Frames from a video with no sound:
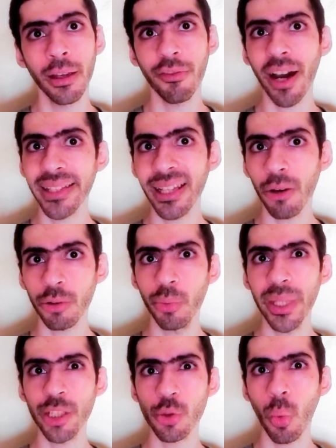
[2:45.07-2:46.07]
Find out
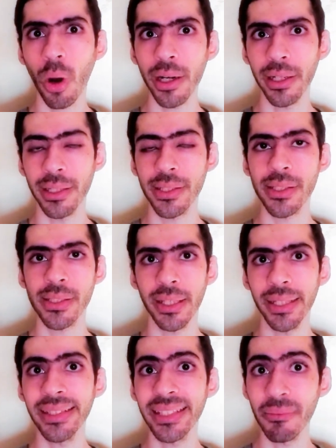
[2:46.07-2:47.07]
which one is
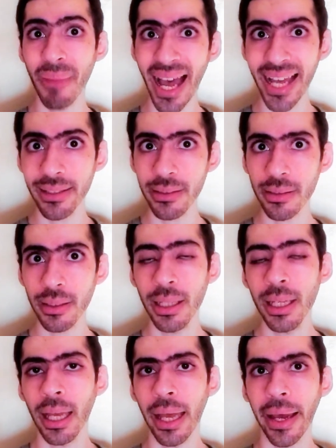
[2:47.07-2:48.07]
in demand
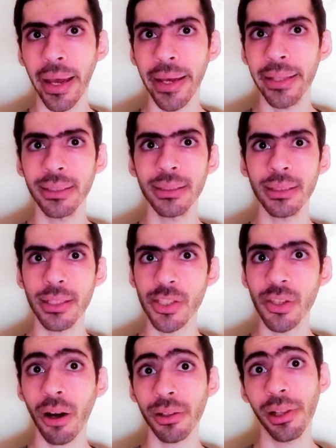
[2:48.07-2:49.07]
and
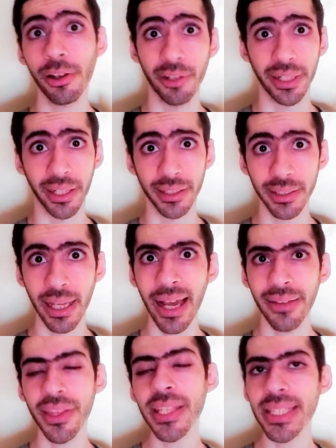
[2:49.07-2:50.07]
start learning
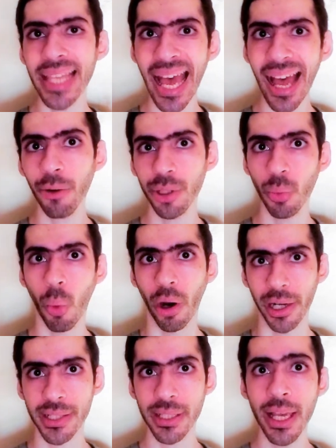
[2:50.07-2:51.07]
it. This is how it
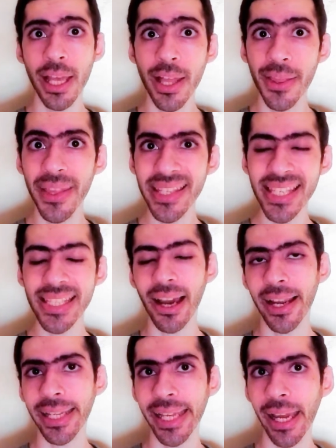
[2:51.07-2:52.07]
works.
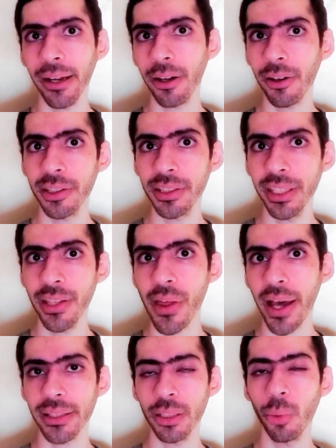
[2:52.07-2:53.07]
I can guarantee
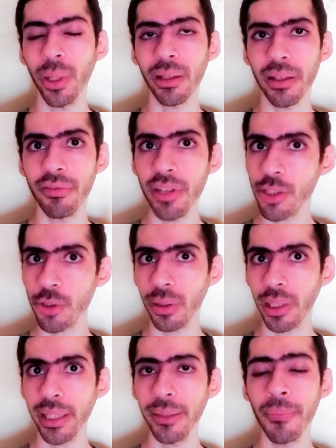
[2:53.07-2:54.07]
that you will
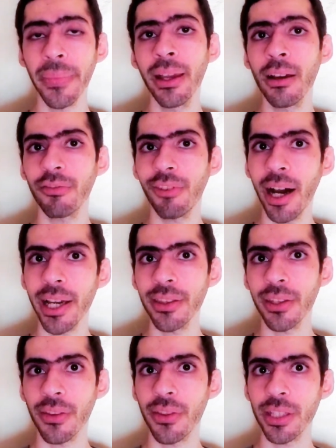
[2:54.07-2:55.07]
eventually
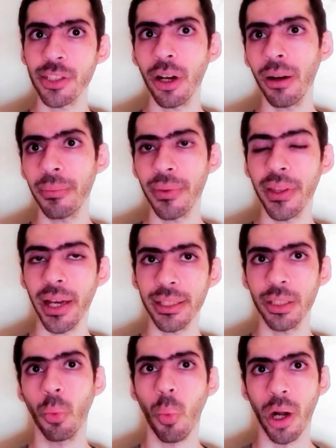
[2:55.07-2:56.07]
find the job
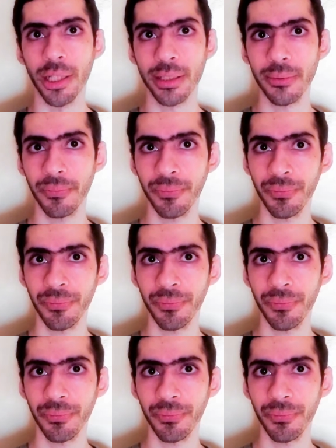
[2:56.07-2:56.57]
that you want.